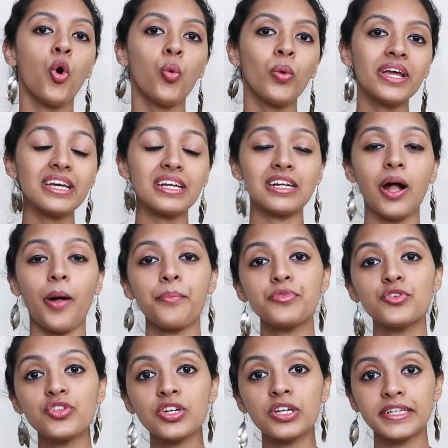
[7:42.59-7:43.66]
we can come
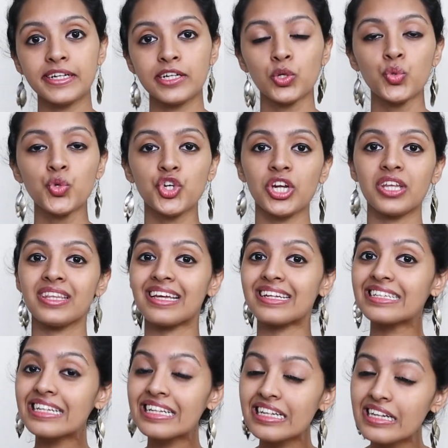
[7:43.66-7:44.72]
to the conclusion
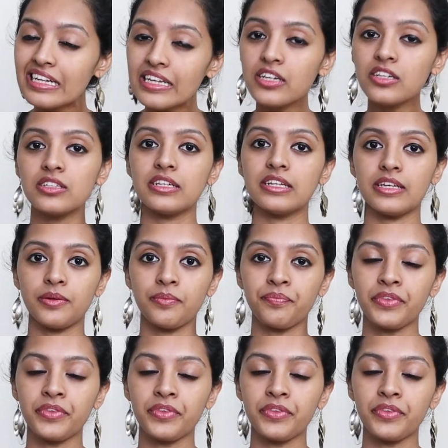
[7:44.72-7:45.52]
that clearly